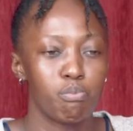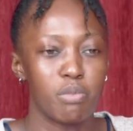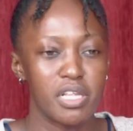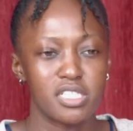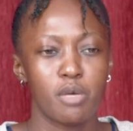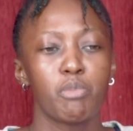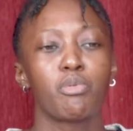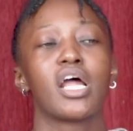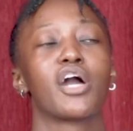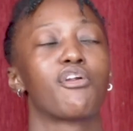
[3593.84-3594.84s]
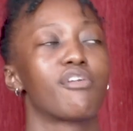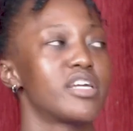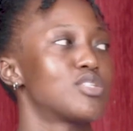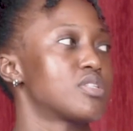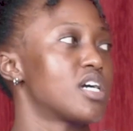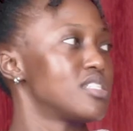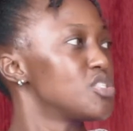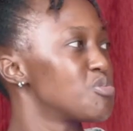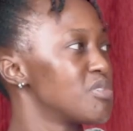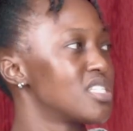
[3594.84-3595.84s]
by the time people are agreeing to that,
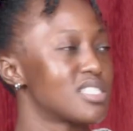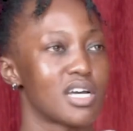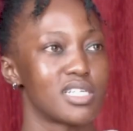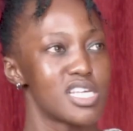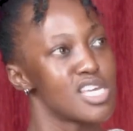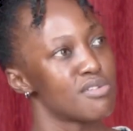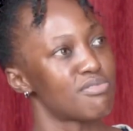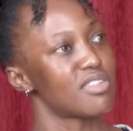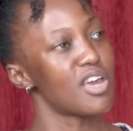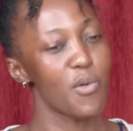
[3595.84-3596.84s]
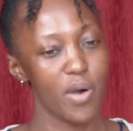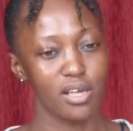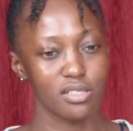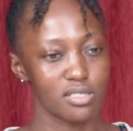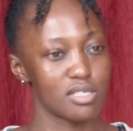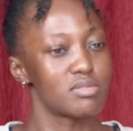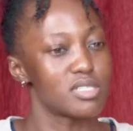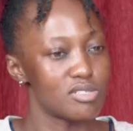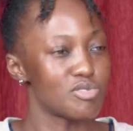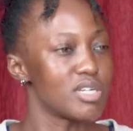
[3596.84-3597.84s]
it means that if they were in the same
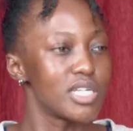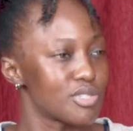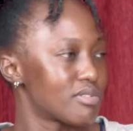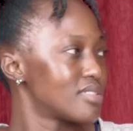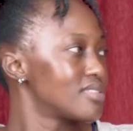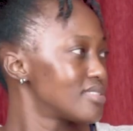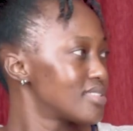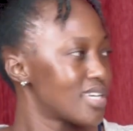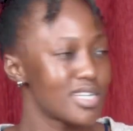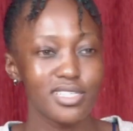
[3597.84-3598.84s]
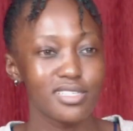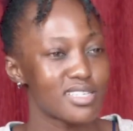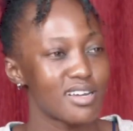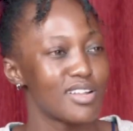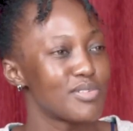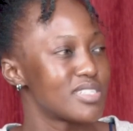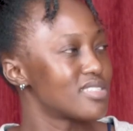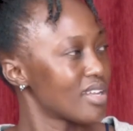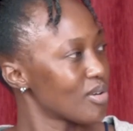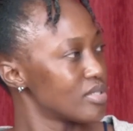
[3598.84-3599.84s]
situation, that's exactly
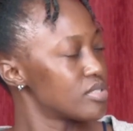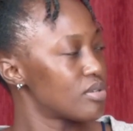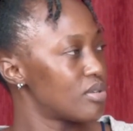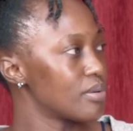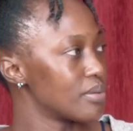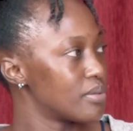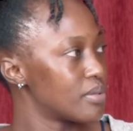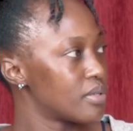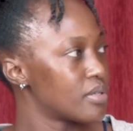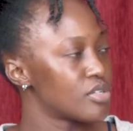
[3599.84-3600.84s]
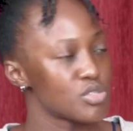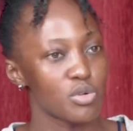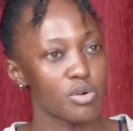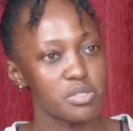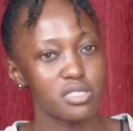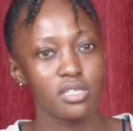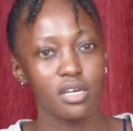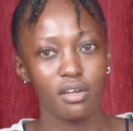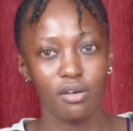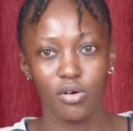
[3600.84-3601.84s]
what they'd also do. So it's
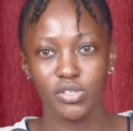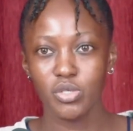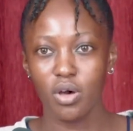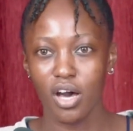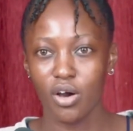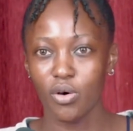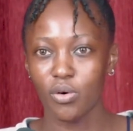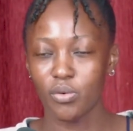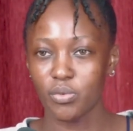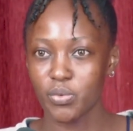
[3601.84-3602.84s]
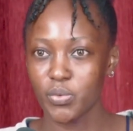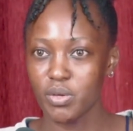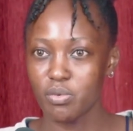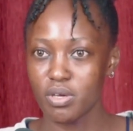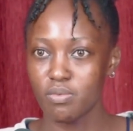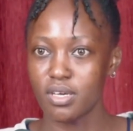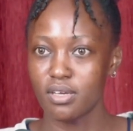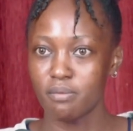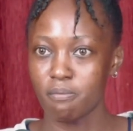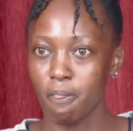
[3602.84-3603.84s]
also how
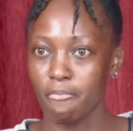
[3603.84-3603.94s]
we